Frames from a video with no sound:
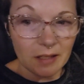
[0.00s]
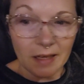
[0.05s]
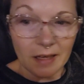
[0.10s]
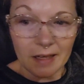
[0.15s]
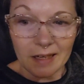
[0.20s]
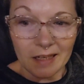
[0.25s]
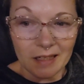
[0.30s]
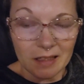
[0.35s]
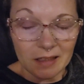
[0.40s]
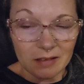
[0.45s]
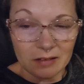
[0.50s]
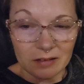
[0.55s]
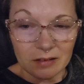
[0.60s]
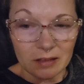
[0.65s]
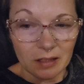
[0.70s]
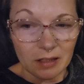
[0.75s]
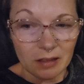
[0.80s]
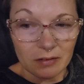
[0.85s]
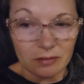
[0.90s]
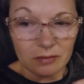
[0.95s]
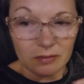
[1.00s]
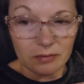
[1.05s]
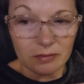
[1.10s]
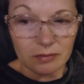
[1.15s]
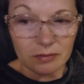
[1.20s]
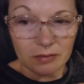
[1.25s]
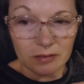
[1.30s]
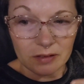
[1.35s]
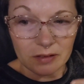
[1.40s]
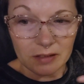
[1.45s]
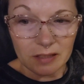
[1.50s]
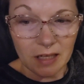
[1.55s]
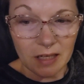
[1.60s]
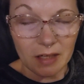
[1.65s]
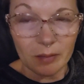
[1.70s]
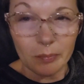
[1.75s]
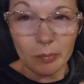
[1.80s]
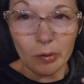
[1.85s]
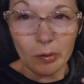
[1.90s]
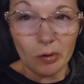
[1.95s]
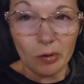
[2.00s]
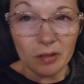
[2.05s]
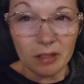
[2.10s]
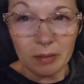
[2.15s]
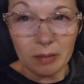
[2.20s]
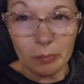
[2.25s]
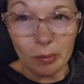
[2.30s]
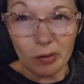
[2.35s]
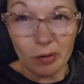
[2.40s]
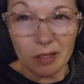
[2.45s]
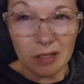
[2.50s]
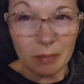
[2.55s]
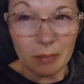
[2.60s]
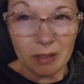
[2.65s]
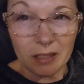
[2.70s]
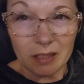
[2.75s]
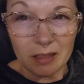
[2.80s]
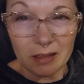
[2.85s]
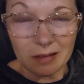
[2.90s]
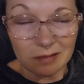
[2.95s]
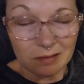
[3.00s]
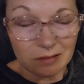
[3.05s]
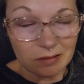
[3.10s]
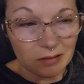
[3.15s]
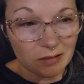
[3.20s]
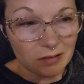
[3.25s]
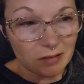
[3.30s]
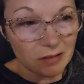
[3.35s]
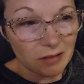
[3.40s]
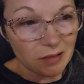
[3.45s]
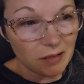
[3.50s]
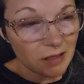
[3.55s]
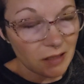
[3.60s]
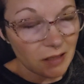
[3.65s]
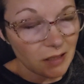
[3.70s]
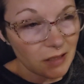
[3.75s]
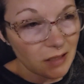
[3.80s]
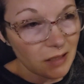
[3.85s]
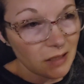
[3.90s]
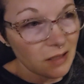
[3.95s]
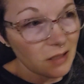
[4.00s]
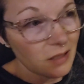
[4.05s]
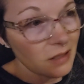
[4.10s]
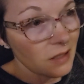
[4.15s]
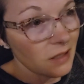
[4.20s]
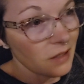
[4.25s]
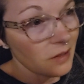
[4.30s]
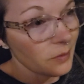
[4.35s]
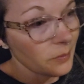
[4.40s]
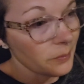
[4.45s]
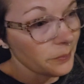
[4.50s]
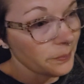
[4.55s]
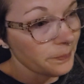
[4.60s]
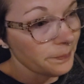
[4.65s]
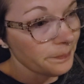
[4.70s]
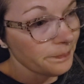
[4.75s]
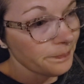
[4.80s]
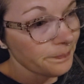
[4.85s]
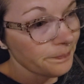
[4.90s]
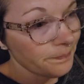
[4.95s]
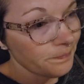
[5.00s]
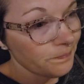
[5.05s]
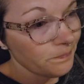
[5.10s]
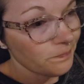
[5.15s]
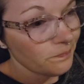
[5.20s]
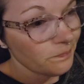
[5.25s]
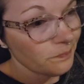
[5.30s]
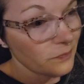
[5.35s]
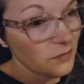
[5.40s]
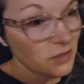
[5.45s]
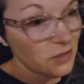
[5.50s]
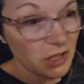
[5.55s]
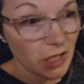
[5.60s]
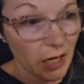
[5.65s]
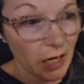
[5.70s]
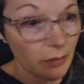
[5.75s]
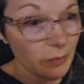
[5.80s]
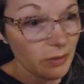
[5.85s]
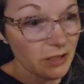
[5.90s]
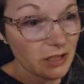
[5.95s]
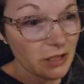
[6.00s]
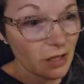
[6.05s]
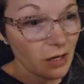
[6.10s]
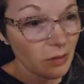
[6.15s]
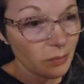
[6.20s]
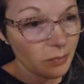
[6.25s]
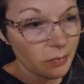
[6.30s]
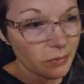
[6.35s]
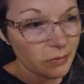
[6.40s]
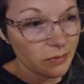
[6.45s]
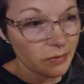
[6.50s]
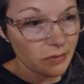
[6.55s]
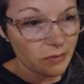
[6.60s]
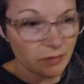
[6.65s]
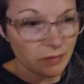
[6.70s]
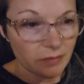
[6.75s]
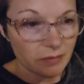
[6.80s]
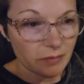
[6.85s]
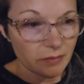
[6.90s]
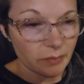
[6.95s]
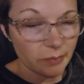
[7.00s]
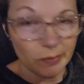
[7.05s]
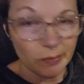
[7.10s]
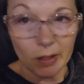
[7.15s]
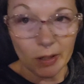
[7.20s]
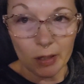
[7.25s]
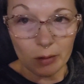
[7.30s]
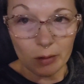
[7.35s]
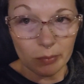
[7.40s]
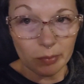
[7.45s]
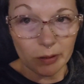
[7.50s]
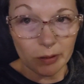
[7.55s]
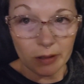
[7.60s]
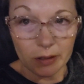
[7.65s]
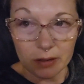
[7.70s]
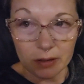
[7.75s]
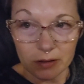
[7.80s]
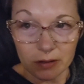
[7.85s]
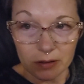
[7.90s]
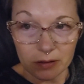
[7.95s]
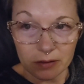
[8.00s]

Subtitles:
that kind of stuff, it's kind of bohemian. Um, check out my shop. Plug, plug.